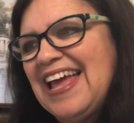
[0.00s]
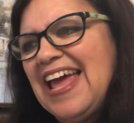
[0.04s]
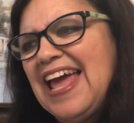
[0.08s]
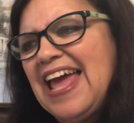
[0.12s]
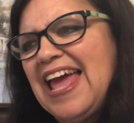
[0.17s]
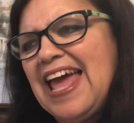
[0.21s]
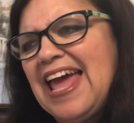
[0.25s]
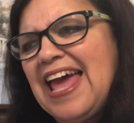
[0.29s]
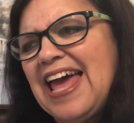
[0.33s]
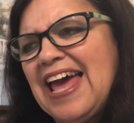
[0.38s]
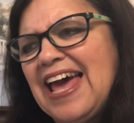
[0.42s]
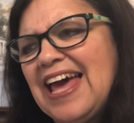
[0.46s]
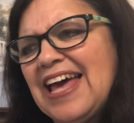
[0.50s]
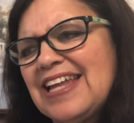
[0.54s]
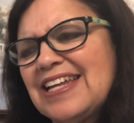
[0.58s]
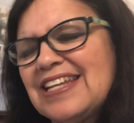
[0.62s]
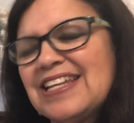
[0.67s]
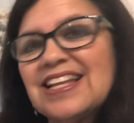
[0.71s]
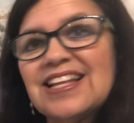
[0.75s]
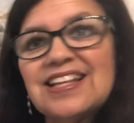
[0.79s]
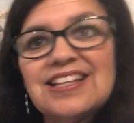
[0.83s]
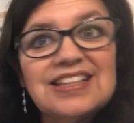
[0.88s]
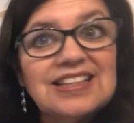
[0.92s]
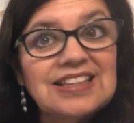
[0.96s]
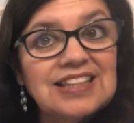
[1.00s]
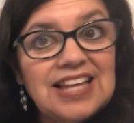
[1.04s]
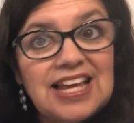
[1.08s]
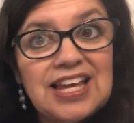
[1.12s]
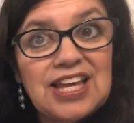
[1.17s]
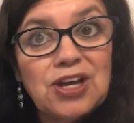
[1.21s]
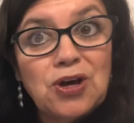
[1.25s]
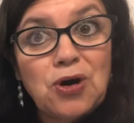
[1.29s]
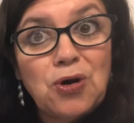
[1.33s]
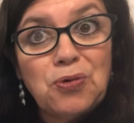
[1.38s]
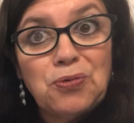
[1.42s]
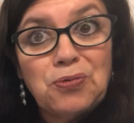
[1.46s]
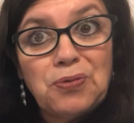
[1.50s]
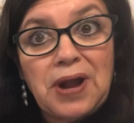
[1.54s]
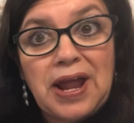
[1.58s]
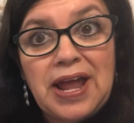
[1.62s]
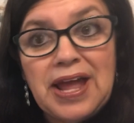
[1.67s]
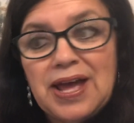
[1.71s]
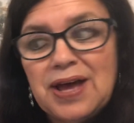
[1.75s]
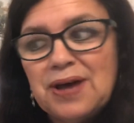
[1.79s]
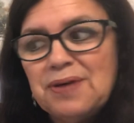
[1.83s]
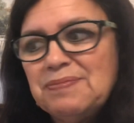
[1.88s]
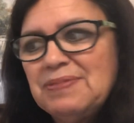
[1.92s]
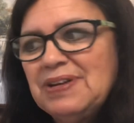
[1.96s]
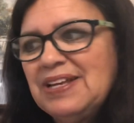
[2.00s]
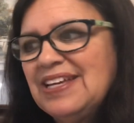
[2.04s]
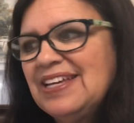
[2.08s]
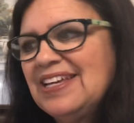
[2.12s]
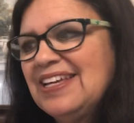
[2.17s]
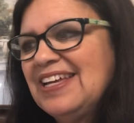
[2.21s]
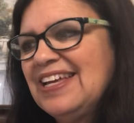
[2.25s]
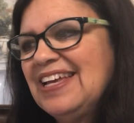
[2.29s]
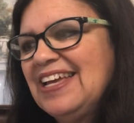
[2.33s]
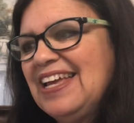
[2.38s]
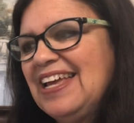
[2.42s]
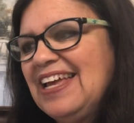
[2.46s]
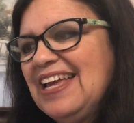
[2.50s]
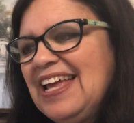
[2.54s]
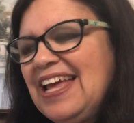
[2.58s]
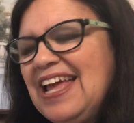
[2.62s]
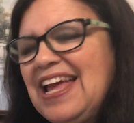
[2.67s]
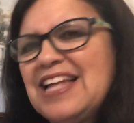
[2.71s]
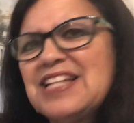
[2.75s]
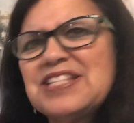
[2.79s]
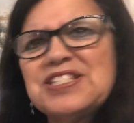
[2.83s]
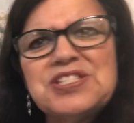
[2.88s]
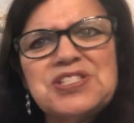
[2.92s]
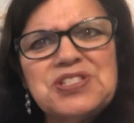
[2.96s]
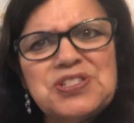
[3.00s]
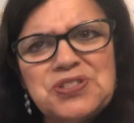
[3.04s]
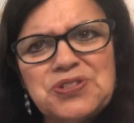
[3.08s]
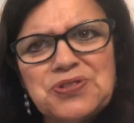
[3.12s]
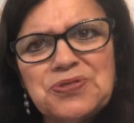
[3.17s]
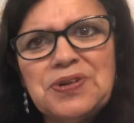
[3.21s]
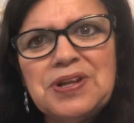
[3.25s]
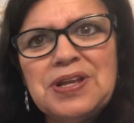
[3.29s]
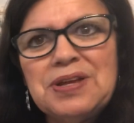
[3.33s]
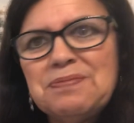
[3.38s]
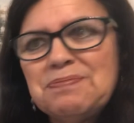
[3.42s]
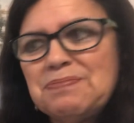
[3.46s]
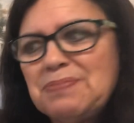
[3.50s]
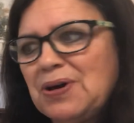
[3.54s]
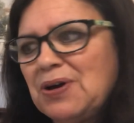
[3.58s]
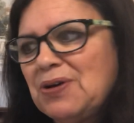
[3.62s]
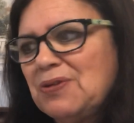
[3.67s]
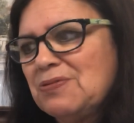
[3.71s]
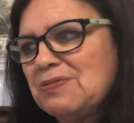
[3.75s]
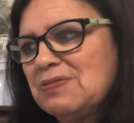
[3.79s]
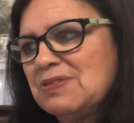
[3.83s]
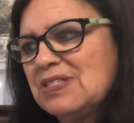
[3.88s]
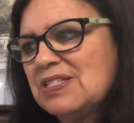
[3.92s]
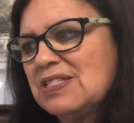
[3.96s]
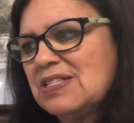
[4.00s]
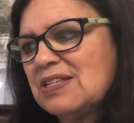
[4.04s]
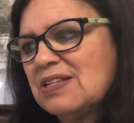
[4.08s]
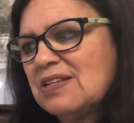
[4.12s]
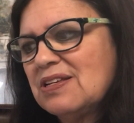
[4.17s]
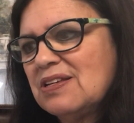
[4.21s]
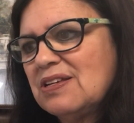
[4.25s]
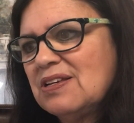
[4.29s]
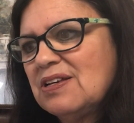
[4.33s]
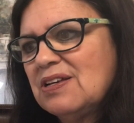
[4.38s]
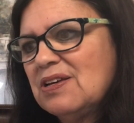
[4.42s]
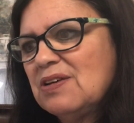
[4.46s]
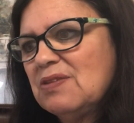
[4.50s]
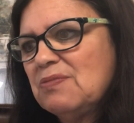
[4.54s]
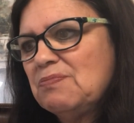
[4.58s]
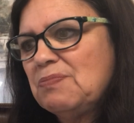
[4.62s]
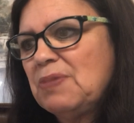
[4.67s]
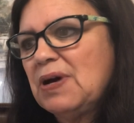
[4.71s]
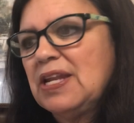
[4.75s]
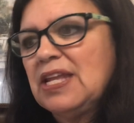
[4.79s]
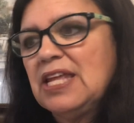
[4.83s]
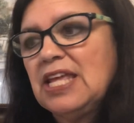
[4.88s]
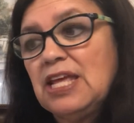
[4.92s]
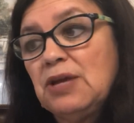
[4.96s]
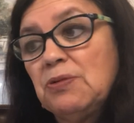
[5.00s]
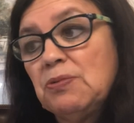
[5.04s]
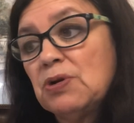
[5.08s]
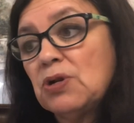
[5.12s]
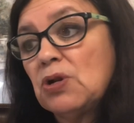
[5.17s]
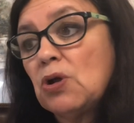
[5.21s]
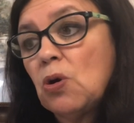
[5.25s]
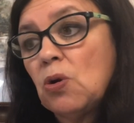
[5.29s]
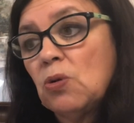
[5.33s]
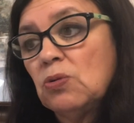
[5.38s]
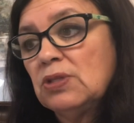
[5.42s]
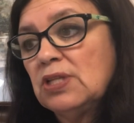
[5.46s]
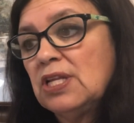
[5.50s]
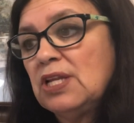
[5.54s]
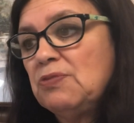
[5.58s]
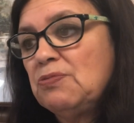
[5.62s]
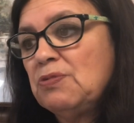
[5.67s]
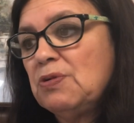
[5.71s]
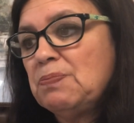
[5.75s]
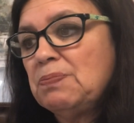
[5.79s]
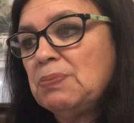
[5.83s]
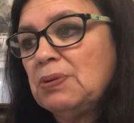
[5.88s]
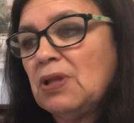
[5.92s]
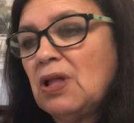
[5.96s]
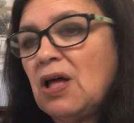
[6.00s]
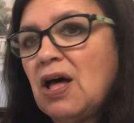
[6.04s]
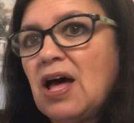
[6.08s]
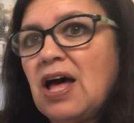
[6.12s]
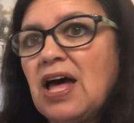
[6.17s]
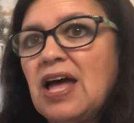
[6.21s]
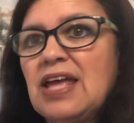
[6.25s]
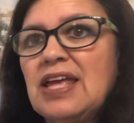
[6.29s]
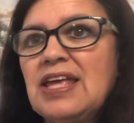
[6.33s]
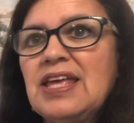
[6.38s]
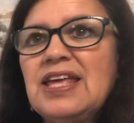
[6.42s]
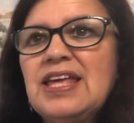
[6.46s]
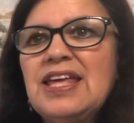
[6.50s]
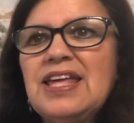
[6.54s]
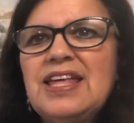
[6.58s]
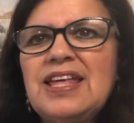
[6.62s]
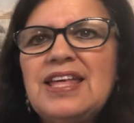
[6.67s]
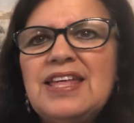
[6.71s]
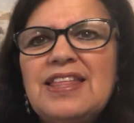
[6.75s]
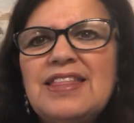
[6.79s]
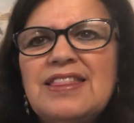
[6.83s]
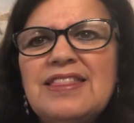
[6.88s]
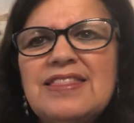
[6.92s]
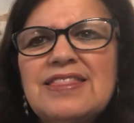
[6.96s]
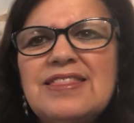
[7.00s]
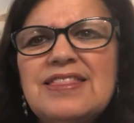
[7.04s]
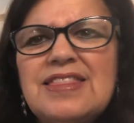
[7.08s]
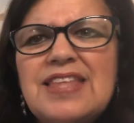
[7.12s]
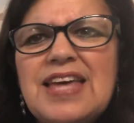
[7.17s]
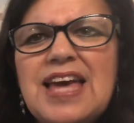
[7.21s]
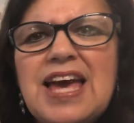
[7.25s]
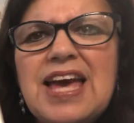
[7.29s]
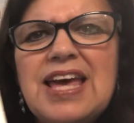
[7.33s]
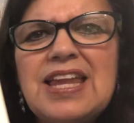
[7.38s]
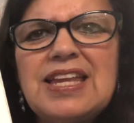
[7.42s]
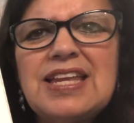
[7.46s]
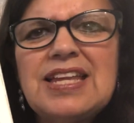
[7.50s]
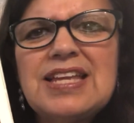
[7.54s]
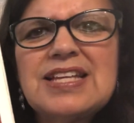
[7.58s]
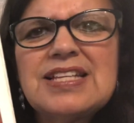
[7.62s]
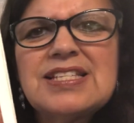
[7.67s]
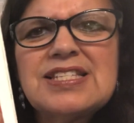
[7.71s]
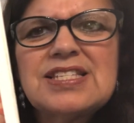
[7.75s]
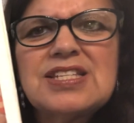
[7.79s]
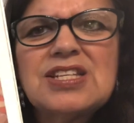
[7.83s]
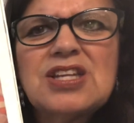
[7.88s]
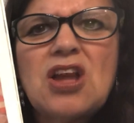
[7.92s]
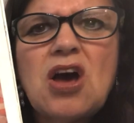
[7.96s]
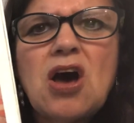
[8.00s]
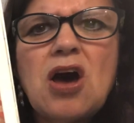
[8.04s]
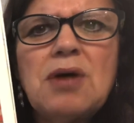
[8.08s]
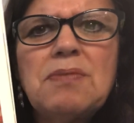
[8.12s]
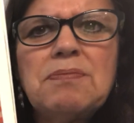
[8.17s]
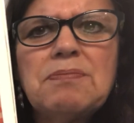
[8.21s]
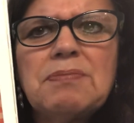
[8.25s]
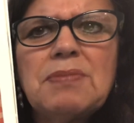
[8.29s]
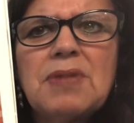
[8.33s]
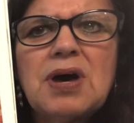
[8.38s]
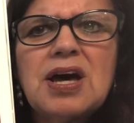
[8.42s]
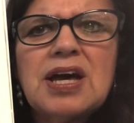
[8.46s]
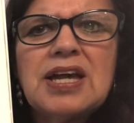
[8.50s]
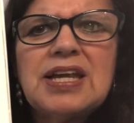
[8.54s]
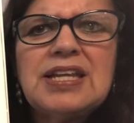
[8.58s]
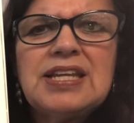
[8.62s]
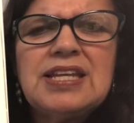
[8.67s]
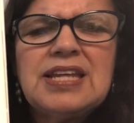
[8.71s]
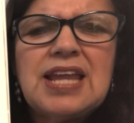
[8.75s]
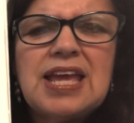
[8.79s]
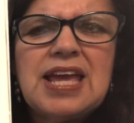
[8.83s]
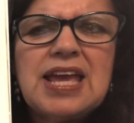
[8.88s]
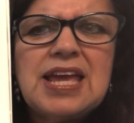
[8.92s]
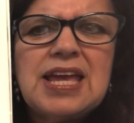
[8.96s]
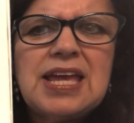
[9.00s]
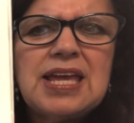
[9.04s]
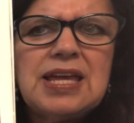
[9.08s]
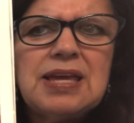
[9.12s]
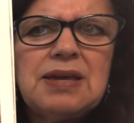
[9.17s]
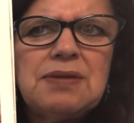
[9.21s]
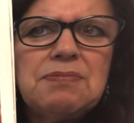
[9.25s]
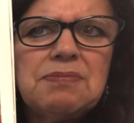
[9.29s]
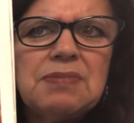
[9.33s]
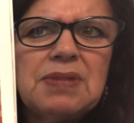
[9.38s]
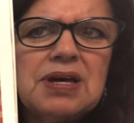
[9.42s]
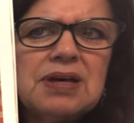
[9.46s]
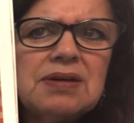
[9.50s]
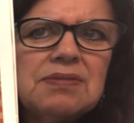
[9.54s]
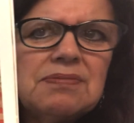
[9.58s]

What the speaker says: and Lego Ram and String Bones, but he would only reply, "That is not my name."